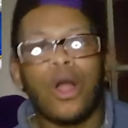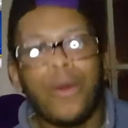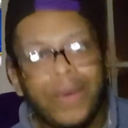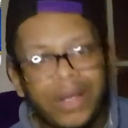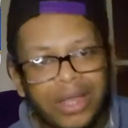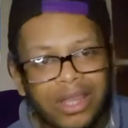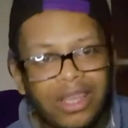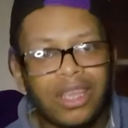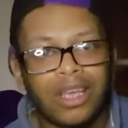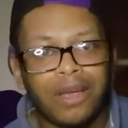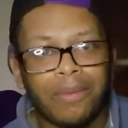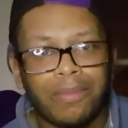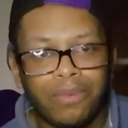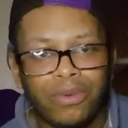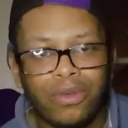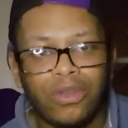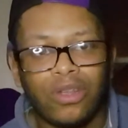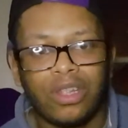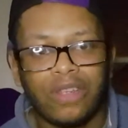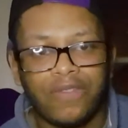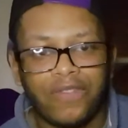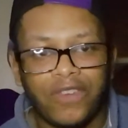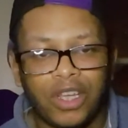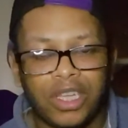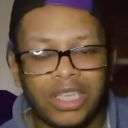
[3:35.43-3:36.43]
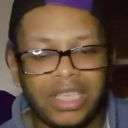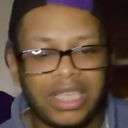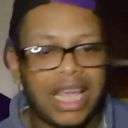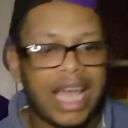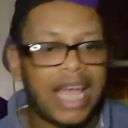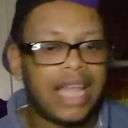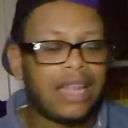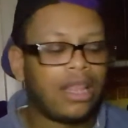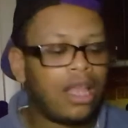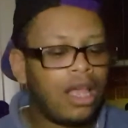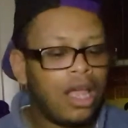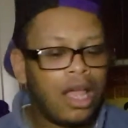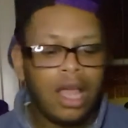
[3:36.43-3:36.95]
going to Universe
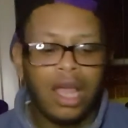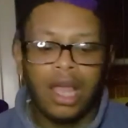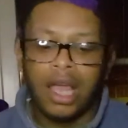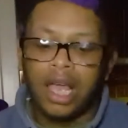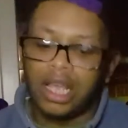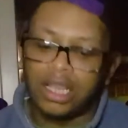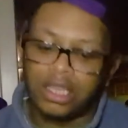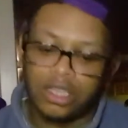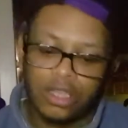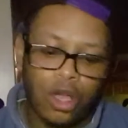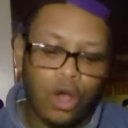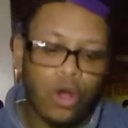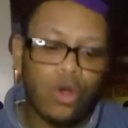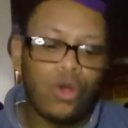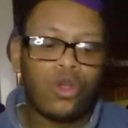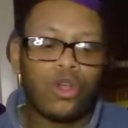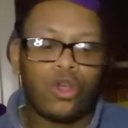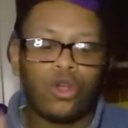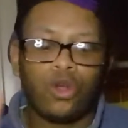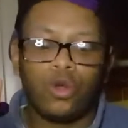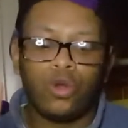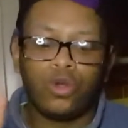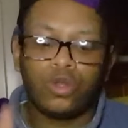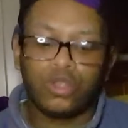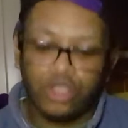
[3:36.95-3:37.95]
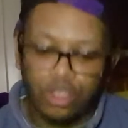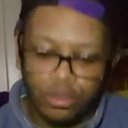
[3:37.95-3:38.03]
10. It's Goku,